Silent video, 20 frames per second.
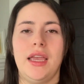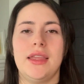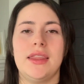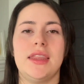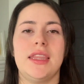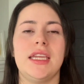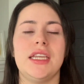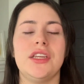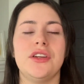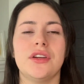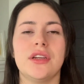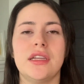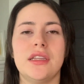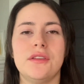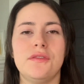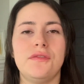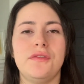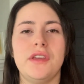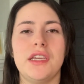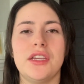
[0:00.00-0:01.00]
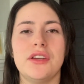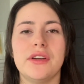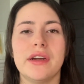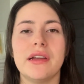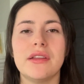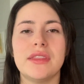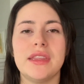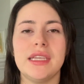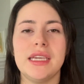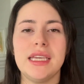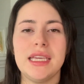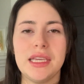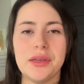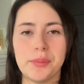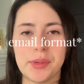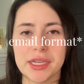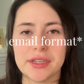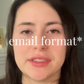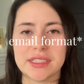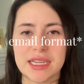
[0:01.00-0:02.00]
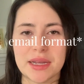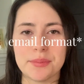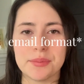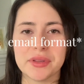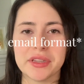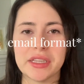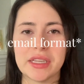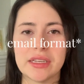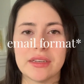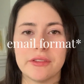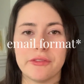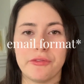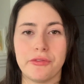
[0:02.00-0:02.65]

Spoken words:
Then you're going to figure out the email template